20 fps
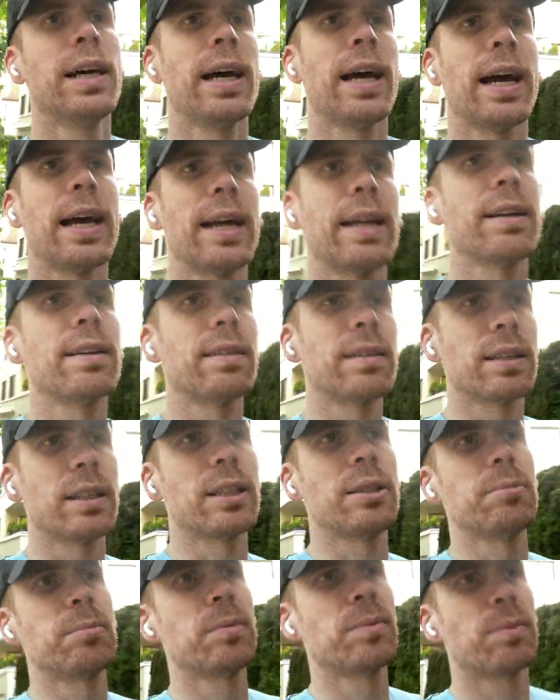
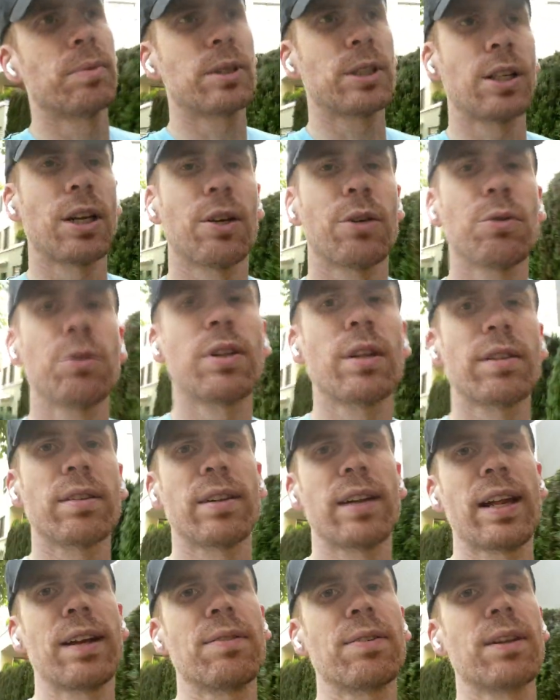and which I use as a
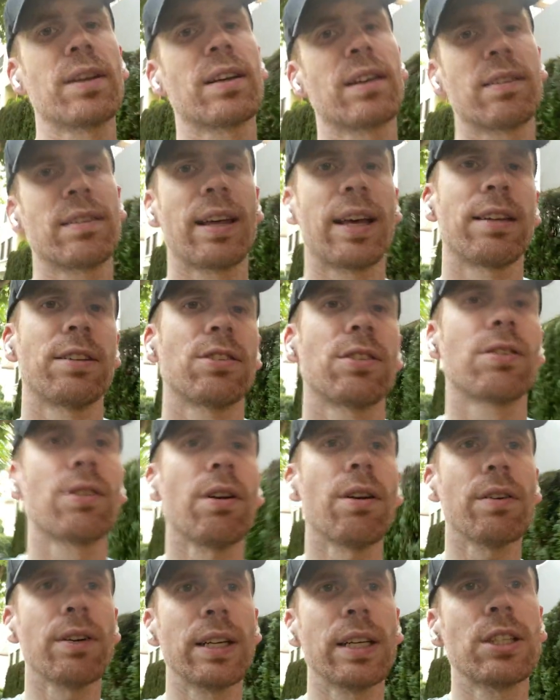network attached
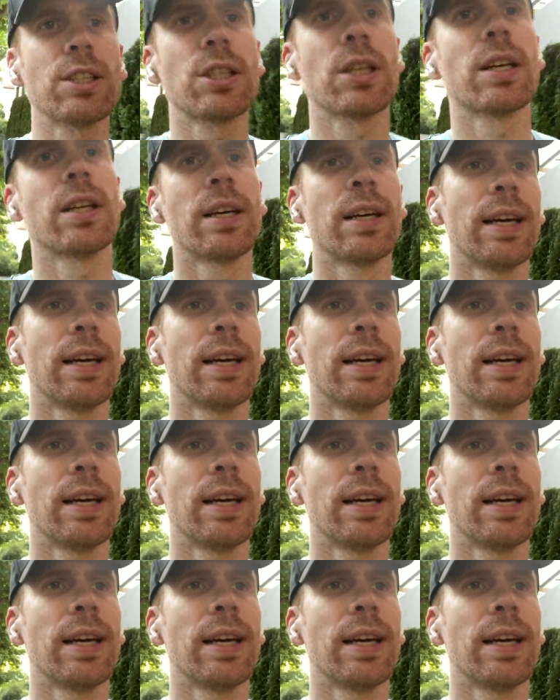storage,